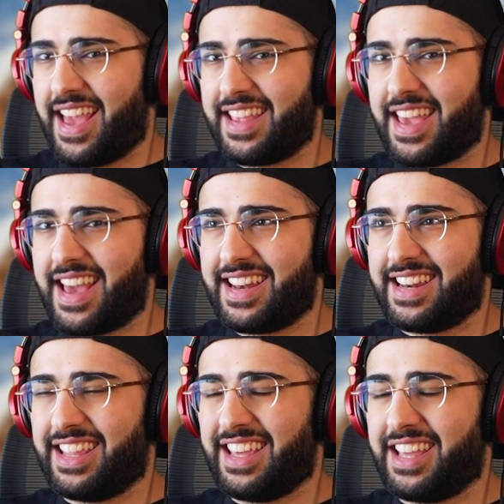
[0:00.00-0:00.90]
And
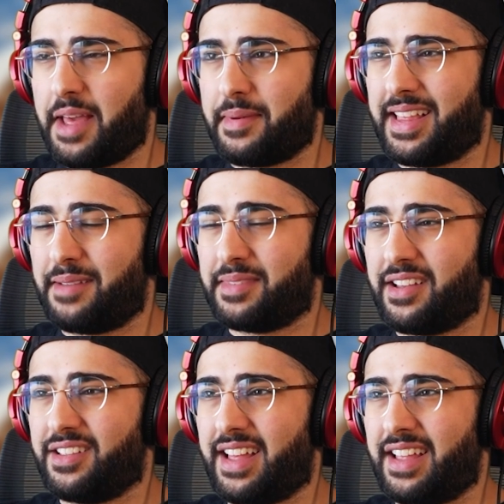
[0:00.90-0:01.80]
yet, in MLM,
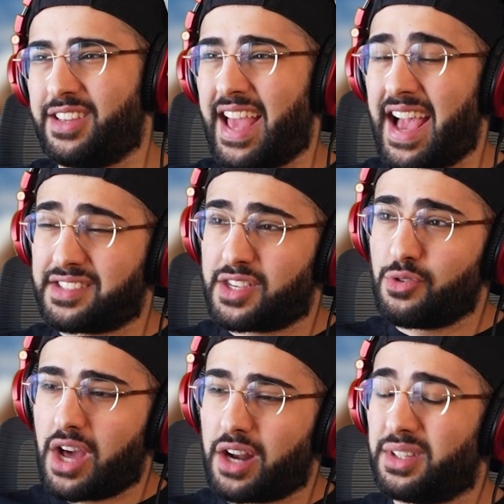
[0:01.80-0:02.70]
they'll ask
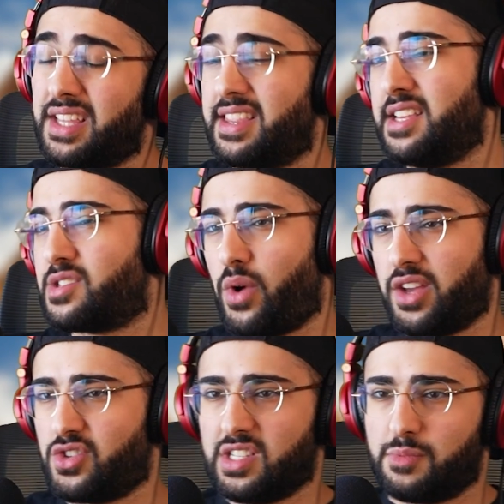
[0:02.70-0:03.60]
you not only these
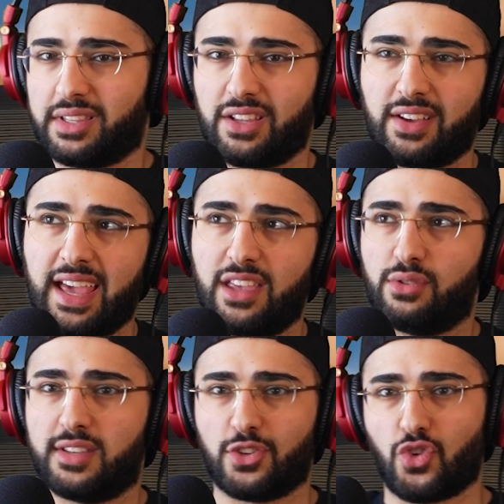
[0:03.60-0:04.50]
questions, but they'll get
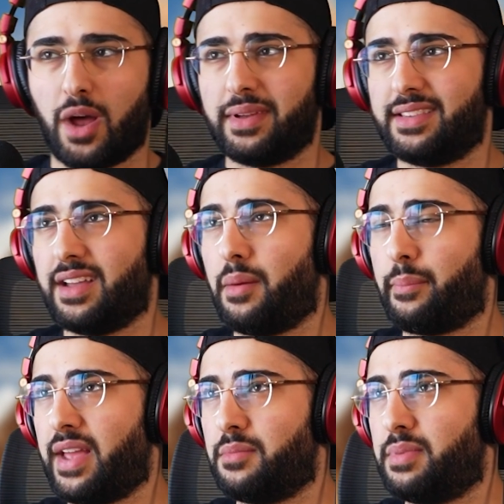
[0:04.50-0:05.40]
you to trauma
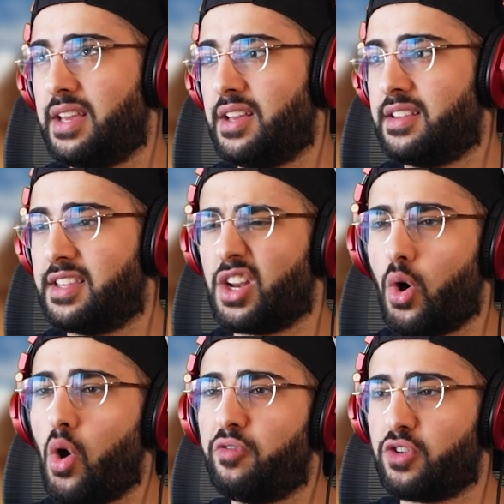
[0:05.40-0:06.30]
dump and
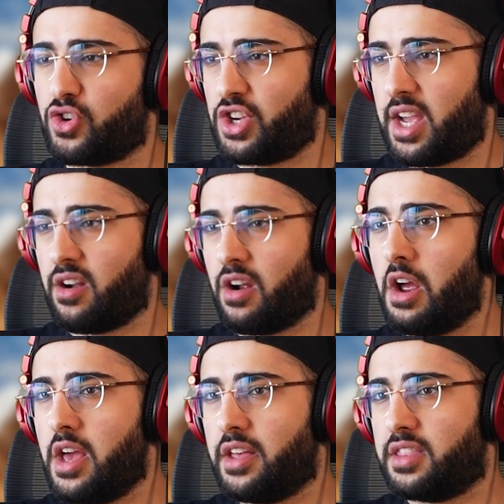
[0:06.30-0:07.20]
overshare
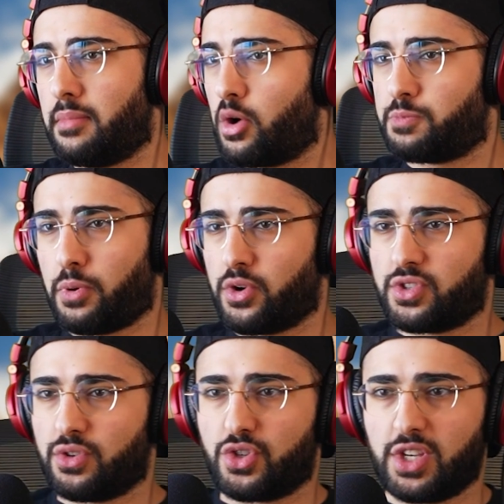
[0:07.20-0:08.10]
the most
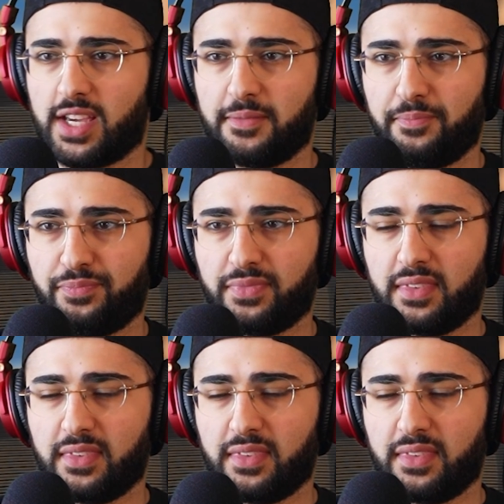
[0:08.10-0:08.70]
personal shit